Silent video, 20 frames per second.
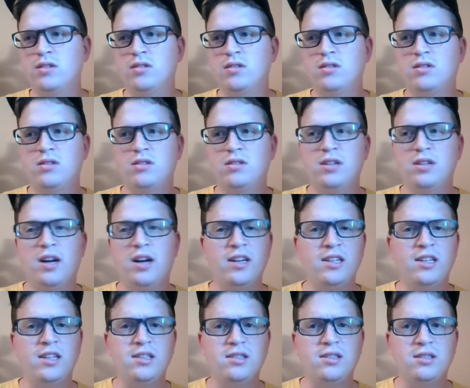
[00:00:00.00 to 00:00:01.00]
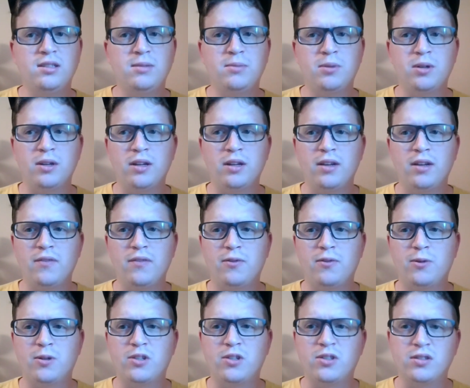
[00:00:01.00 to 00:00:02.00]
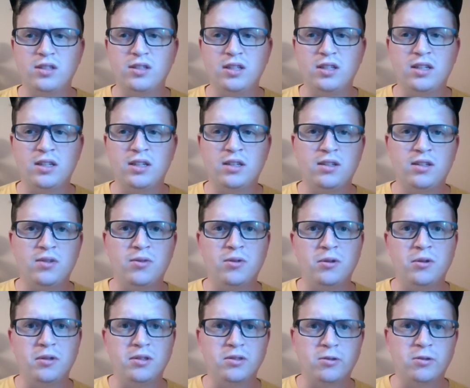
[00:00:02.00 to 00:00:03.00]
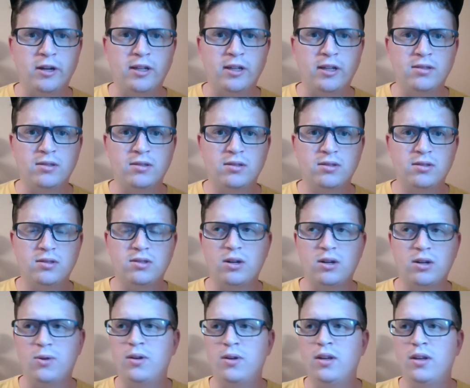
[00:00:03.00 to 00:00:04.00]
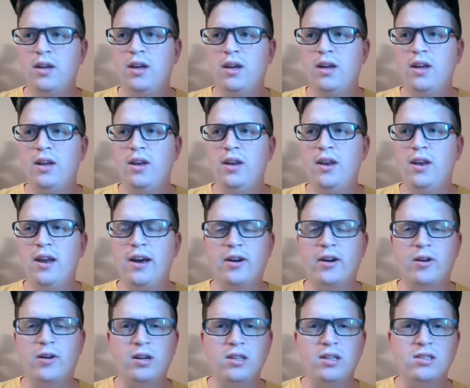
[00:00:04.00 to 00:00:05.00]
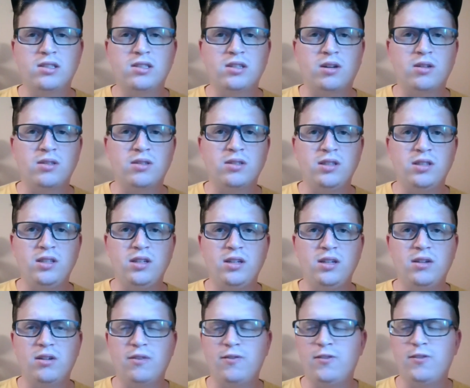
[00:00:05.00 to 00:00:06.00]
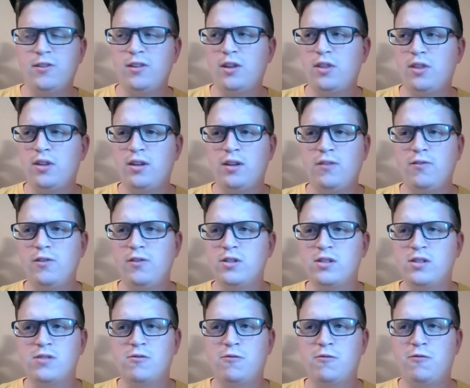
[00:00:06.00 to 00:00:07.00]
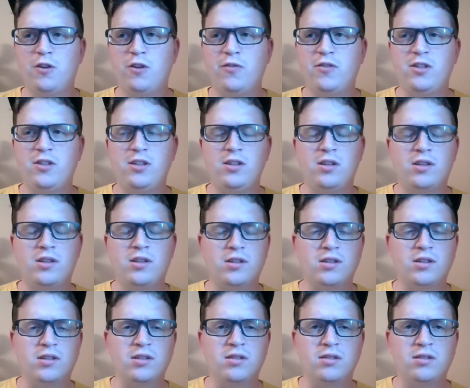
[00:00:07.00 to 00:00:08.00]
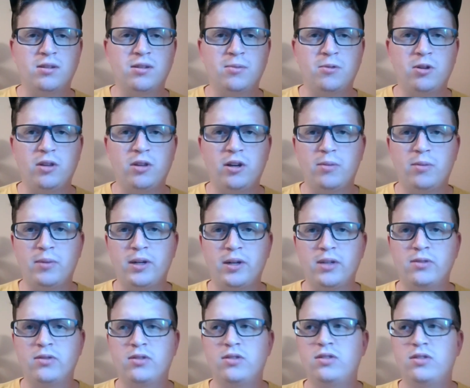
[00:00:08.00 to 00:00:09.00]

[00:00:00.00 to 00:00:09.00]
It's not easy, but unfortunately, it did ruin his race. So, not a great start to the year. I think he finished 15th or somewhere thereabouts.